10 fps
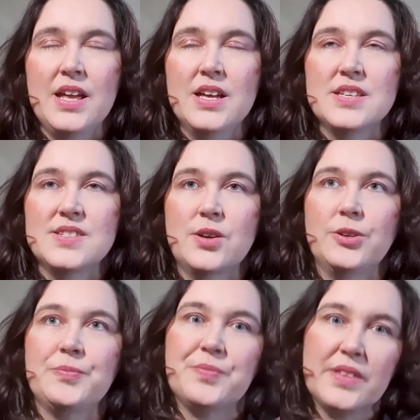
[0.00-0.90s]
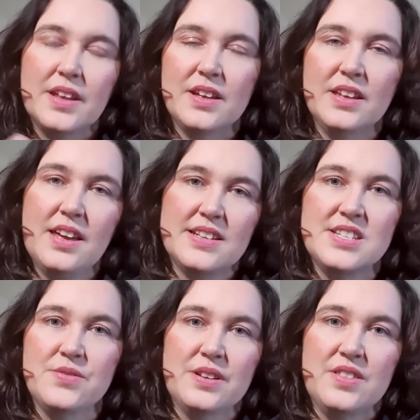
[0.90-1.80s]
So yeah,
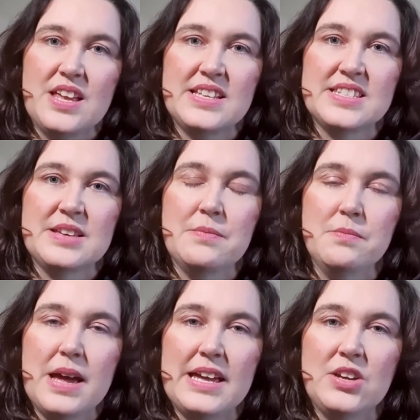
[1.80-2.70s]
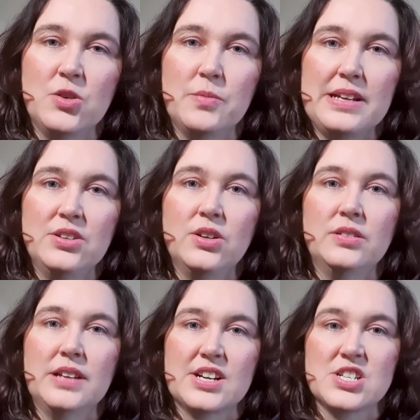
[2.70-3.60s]
different things that may or may not
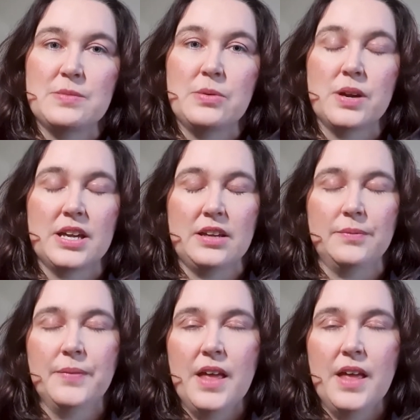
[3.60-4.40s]
actually be working.